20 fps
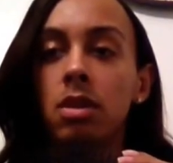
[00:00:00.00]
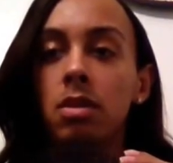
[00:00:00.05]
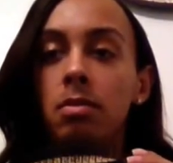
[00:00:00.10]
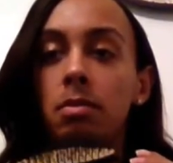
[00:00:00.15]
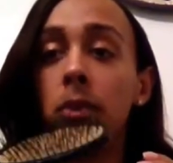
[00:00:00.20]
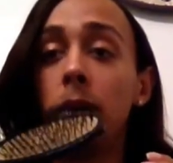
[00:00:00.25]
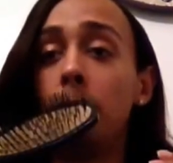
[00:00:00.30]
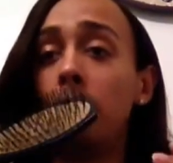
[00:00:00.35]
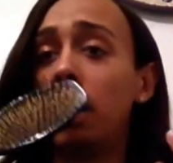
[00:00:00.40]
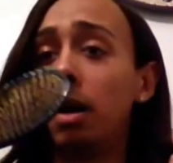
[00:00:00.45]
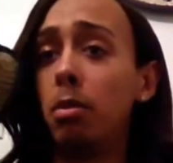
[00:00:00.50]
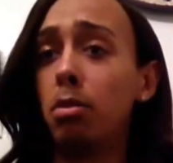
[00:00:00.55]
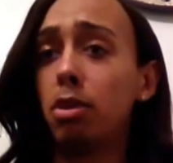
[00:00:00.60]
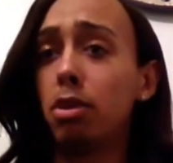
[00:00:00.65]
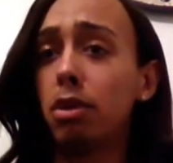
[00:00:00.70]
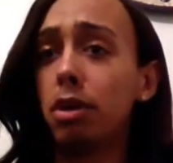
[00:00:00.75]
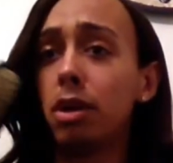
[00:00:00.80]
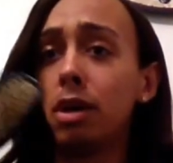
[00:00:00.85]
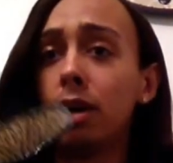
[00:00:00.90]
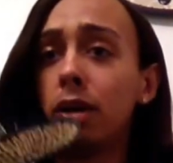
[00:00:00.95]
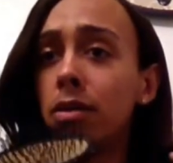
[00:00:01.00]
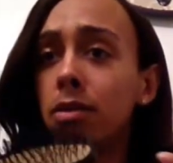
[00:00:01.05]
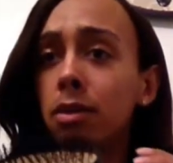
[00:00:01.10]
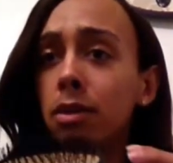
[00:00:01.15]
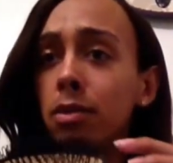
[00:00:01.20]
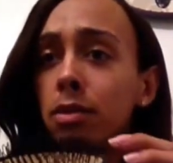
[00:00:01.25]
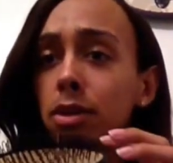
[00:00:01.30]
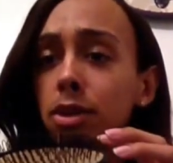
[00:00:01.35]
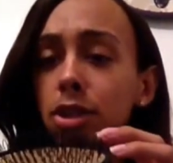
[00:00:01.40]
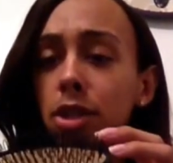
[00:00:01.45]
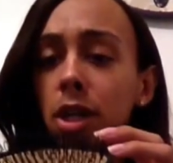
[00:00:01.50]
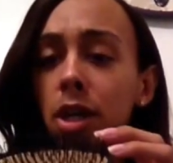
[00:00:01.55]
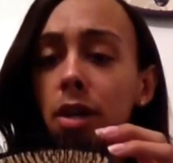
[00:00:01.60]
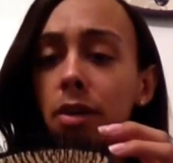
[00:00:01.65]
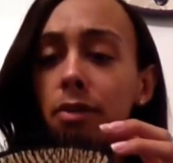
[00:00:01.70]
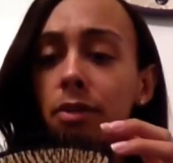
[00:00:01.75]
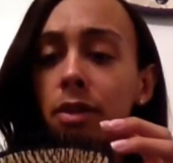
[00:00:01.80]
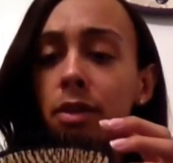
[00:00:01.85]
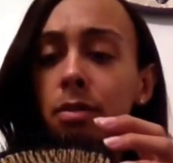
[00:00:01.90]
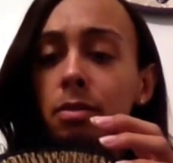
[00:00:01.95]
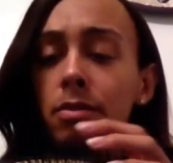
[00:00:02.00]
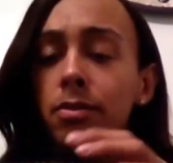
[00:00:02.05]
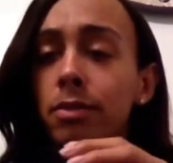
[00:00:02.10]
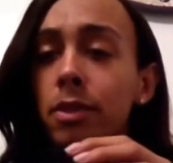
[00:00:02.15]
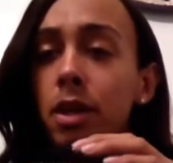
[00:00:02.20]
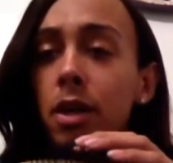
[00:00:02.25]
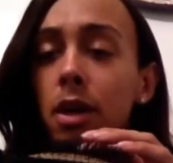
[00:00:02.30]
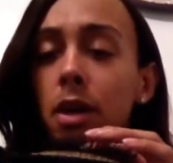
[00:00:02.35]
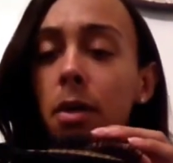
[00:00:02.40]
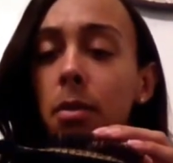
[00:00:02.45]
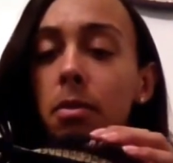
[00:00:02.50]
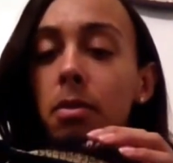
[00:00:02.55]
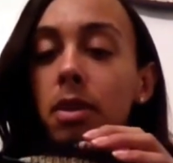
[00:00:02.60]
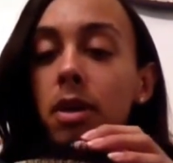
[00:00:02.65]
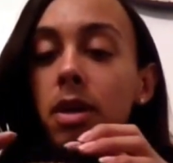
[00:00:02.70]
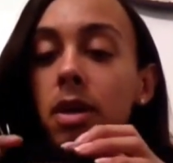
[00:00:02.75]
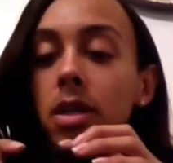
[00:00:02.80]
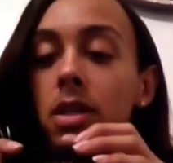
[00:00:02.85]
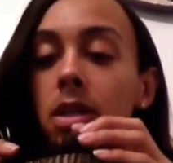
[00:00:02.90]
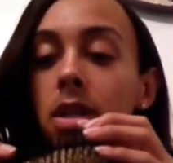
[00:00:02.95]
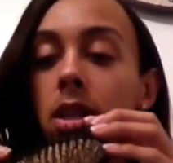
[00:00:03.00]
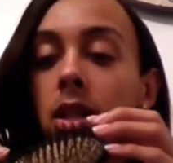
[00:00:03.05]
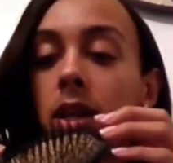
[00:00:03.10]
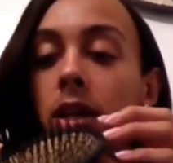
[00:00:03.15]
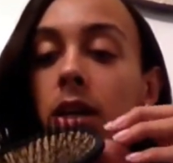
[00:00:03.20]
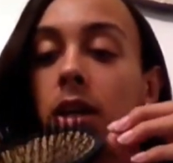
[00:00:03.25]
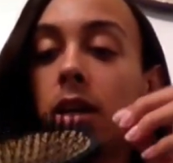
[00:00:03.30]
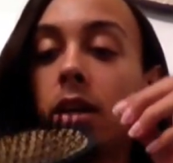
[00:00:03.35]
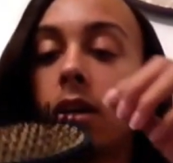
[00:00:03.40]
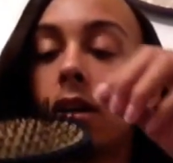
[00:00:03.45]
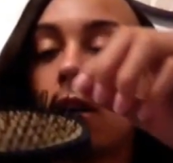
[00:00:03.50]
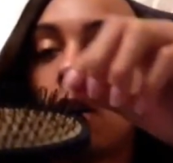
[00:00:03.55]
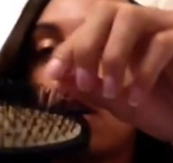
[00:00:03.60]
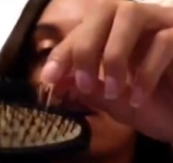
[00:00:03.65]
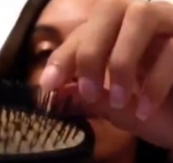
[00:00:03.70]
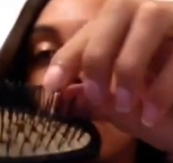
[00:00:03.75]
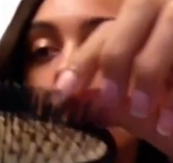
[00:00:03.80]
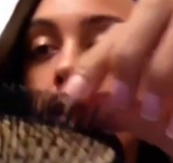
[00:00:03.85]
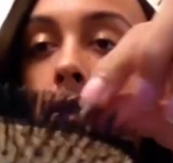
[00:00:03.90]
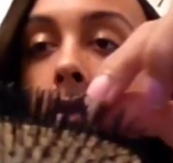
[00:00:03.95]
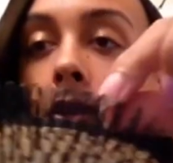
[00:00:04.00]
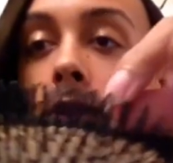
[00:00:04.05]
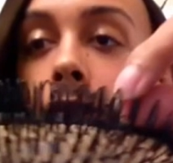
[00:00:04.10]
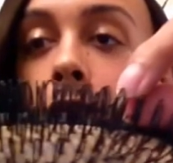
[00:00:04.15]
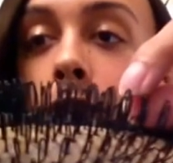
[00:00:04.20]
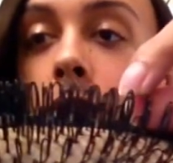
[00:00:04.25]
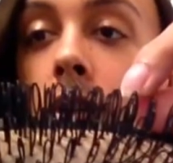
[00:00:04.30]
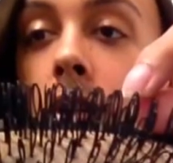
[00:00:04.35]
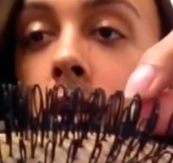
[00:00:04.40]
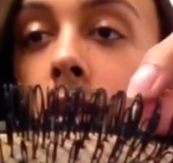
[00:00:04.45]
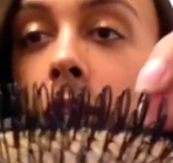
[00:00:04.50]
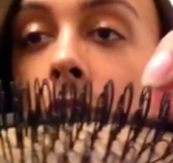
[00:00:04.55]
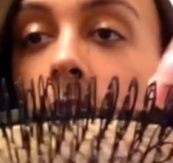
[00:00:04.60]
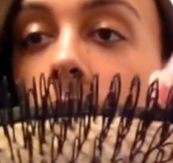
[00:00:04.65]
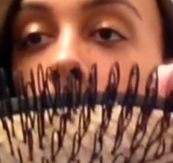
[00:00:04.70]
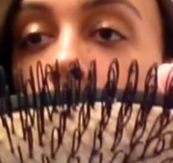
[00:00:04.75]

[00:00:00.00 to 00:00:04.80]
my mom bought it. I don't know where she got it from, but it's like, I don't know if you can see it,